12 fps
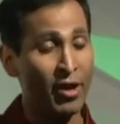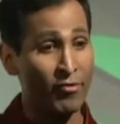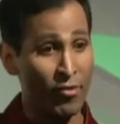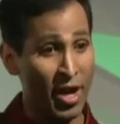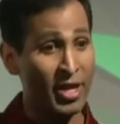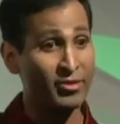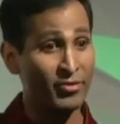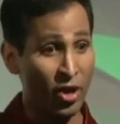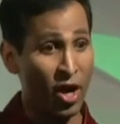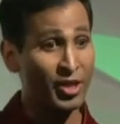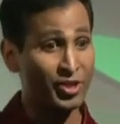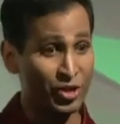of rise of
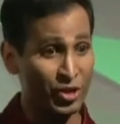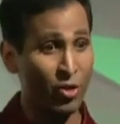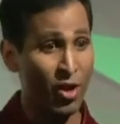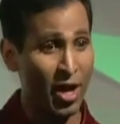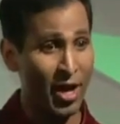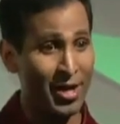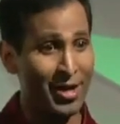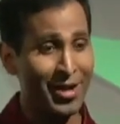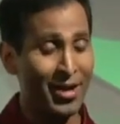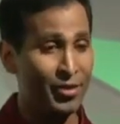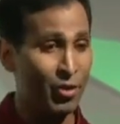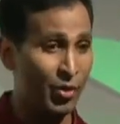costs is so high,
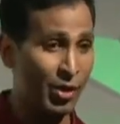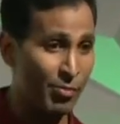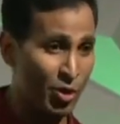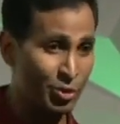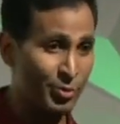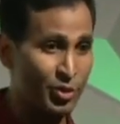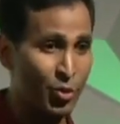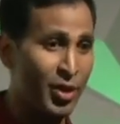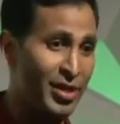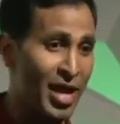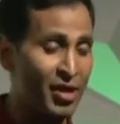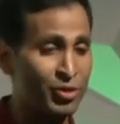the reimbursement is
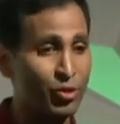going down.